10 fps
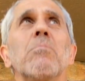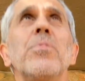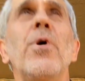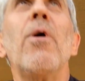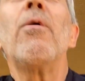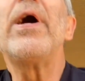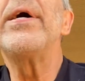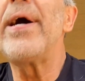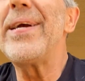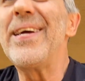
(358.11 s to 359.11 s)
No,
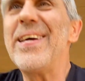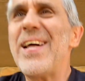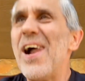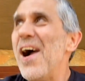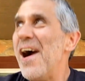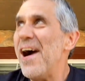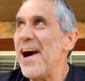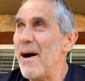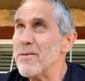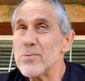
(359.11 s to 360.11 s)
I
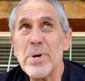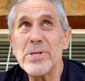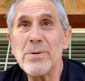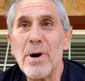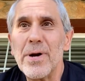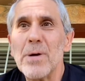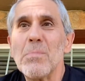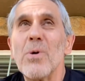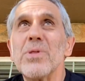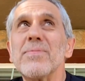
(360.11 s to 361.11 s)
I was way too hard on
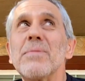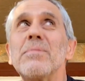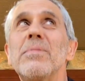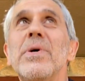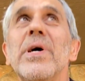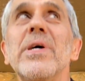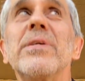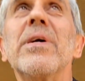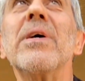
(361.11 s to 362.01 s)
both of them, and